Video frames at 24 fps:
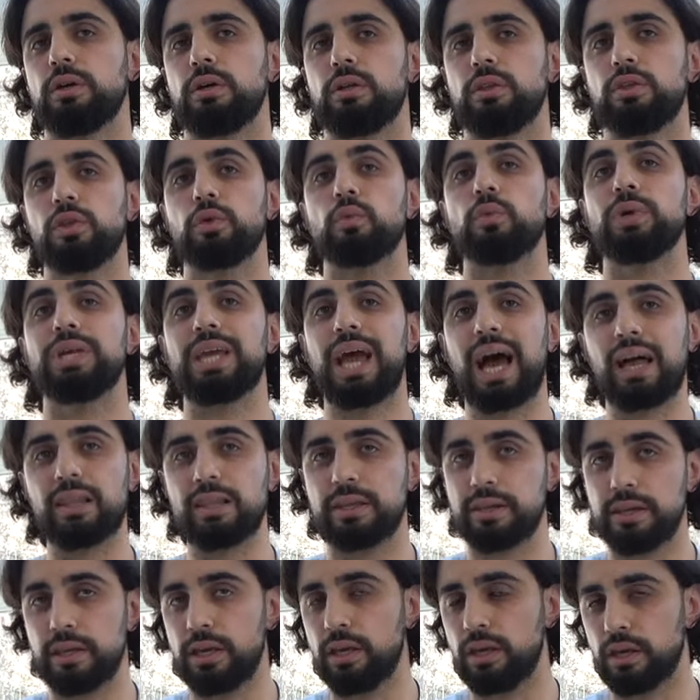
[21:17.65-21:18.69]
the
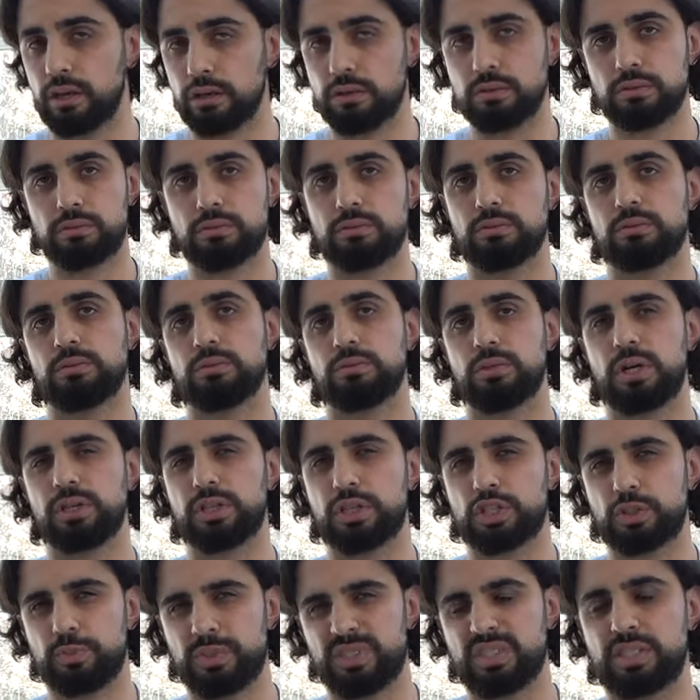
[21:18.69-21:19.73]
reality, not the
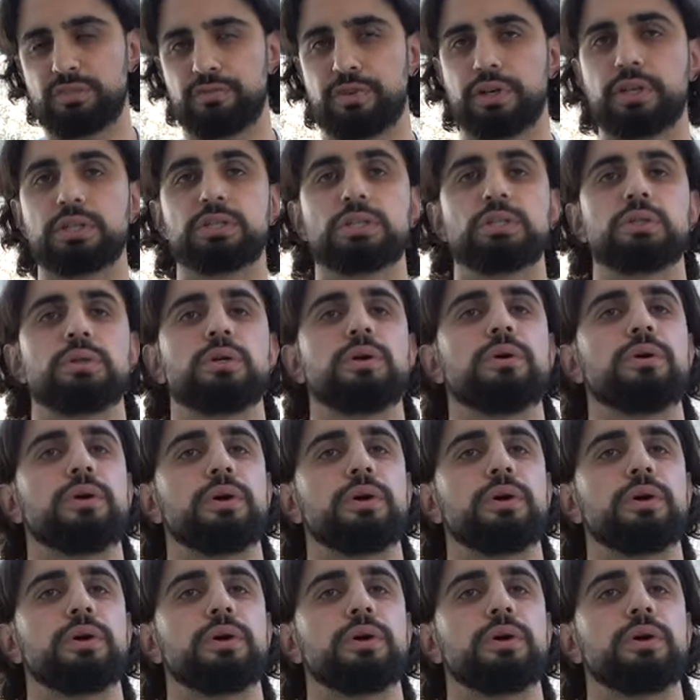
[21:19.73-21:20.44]
specifics,